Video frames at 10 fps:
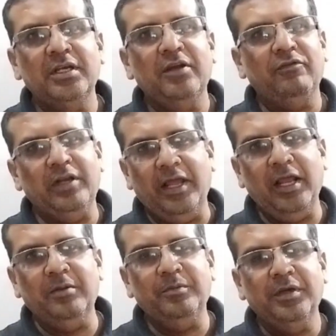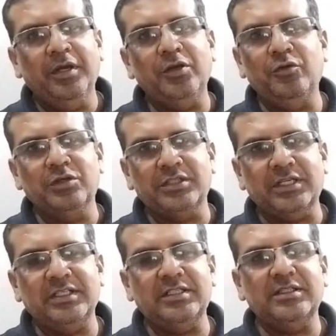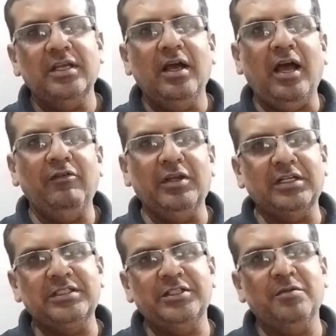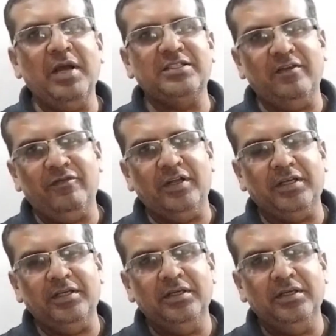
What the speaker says: will help in your success, I will consider myself lucky.